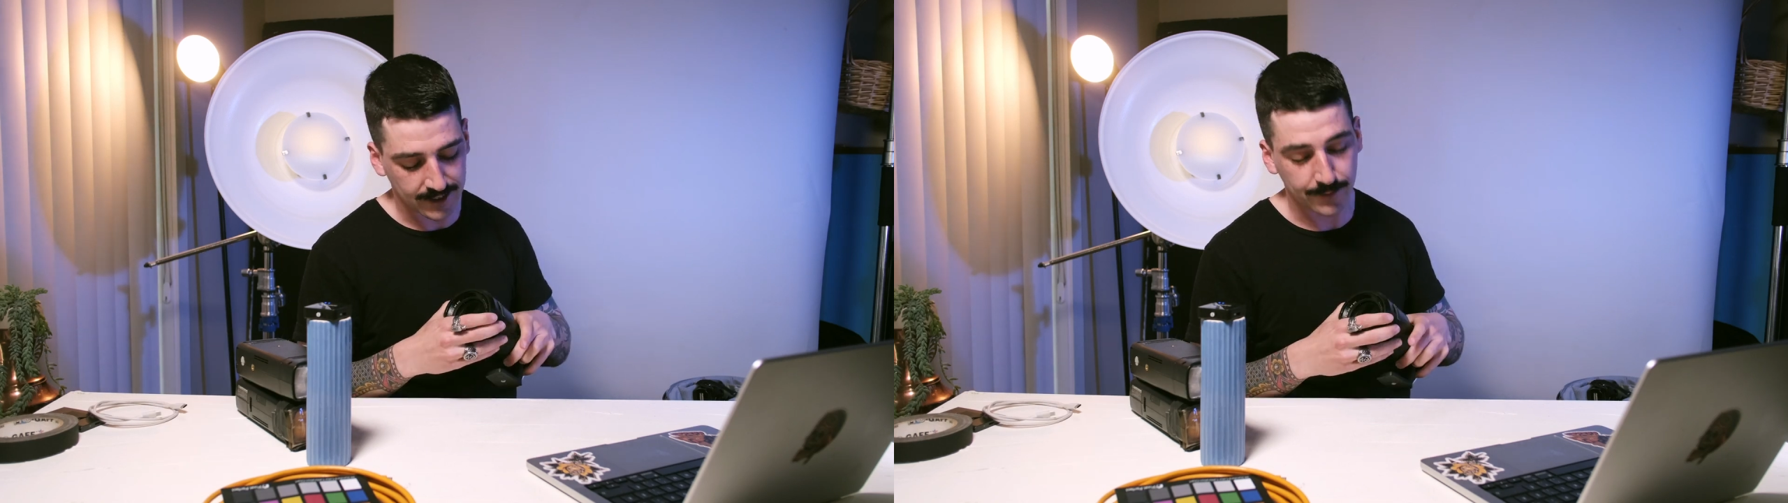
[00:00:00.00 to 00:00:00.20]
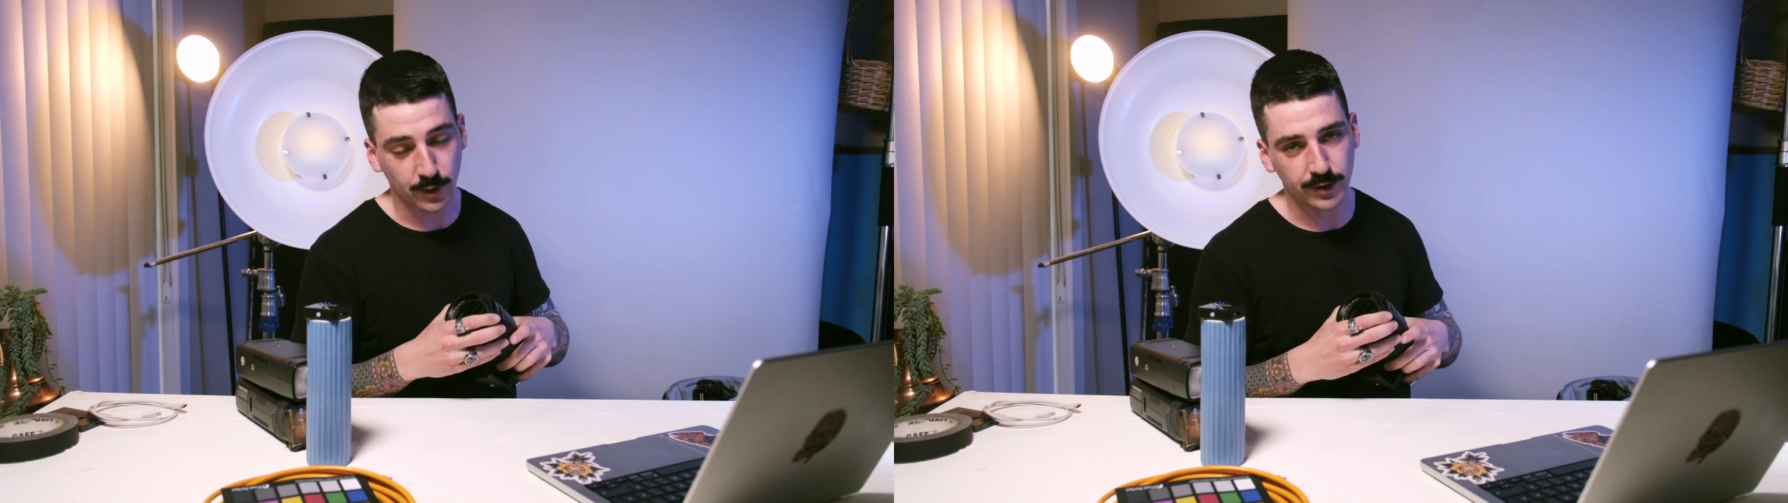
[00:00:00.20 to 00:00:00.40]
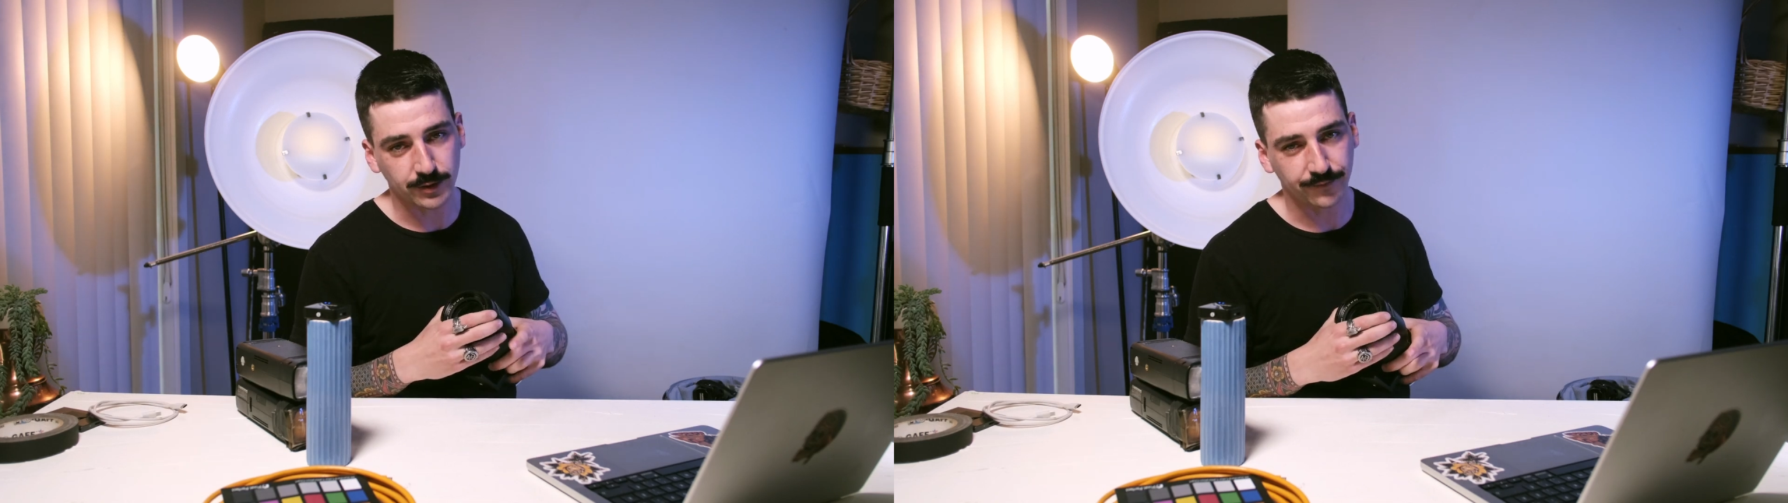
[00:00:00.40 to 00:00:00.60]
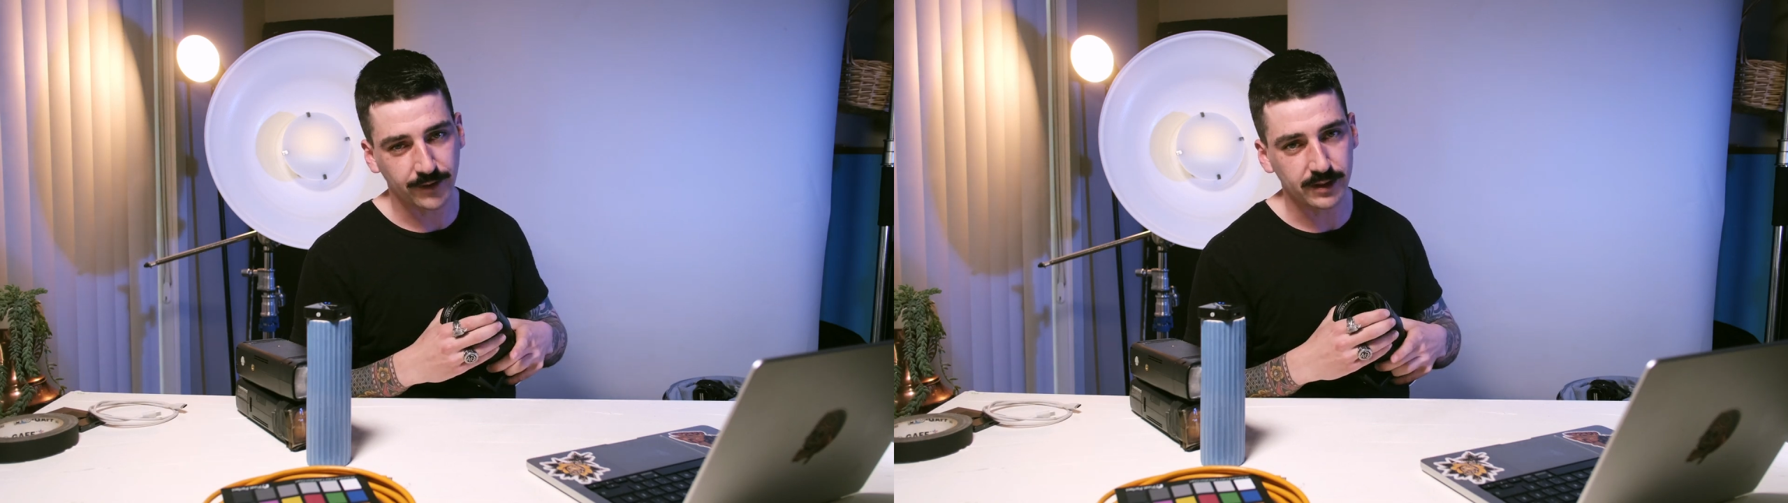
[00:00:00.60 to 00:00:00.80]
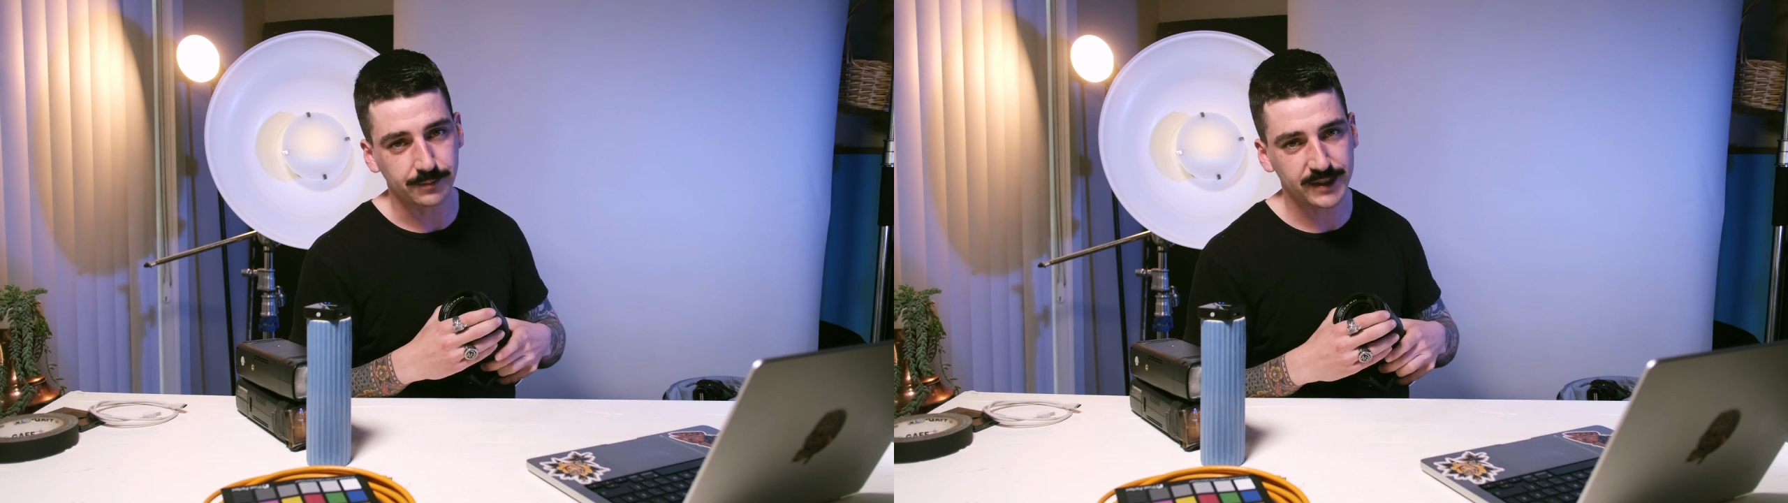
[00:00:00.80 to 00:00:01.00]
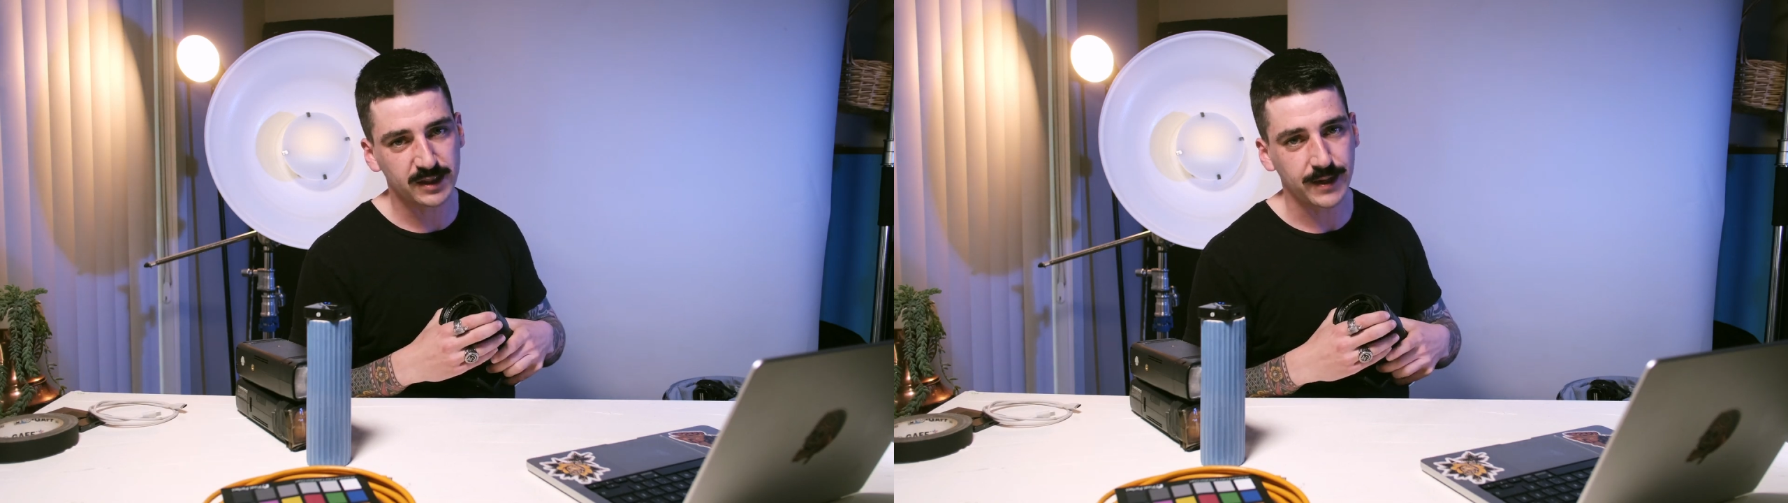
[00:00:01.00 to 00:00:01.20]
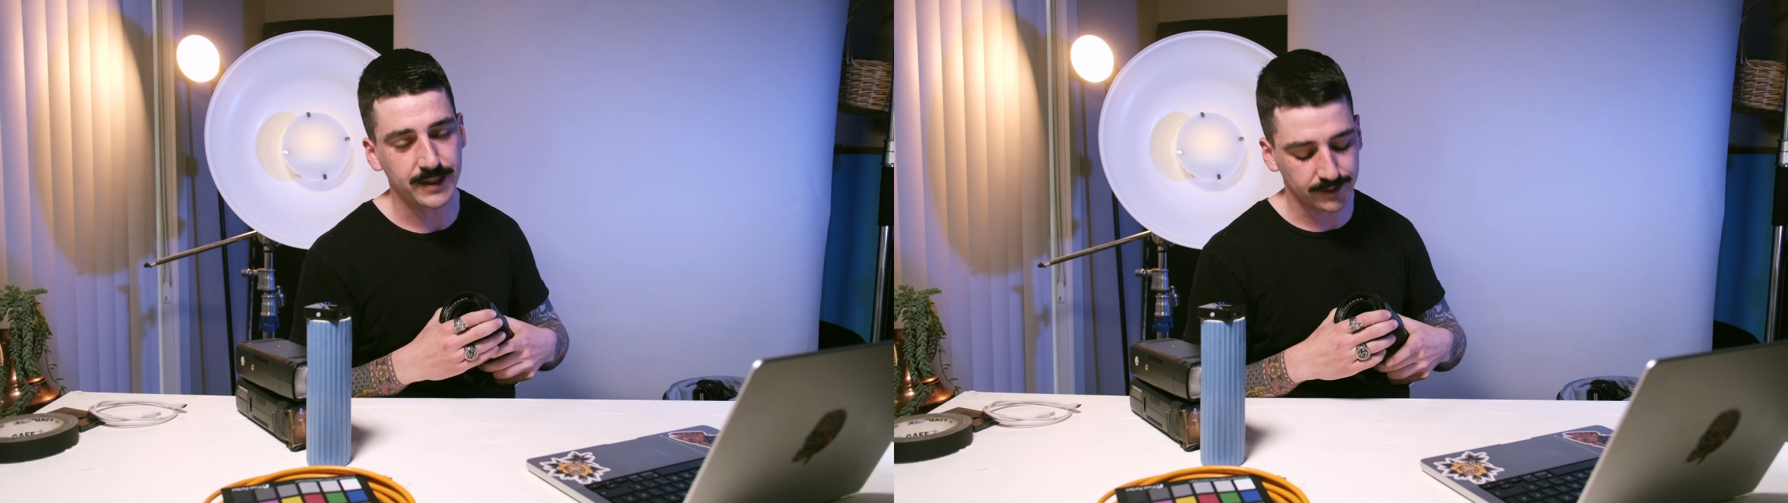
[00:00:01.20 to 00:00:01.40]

I'm going to a fairly big space,